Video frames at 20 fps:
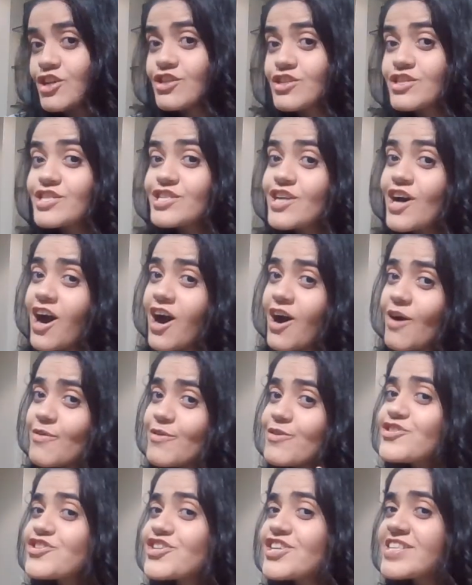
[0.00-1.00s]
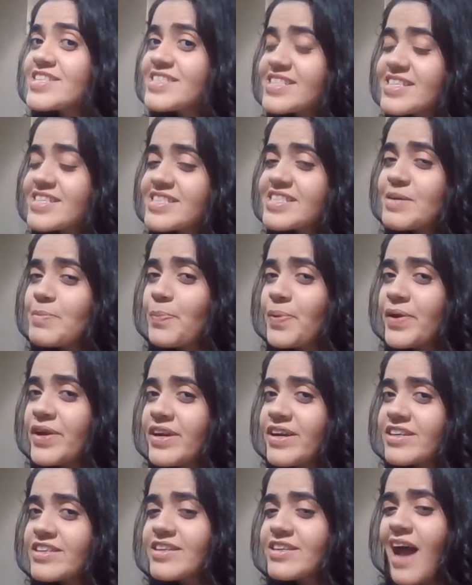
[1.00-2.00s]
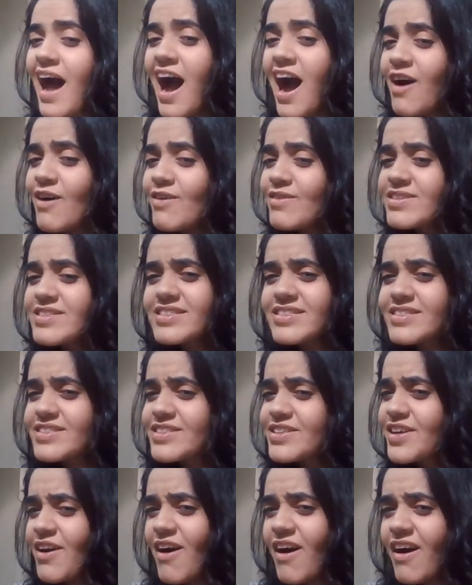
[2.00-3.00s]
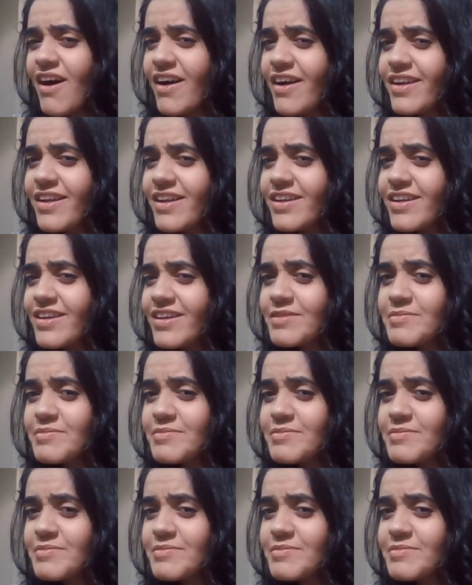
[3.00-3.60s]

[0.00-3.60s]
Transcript: "So, you just disappeared. How is it going?"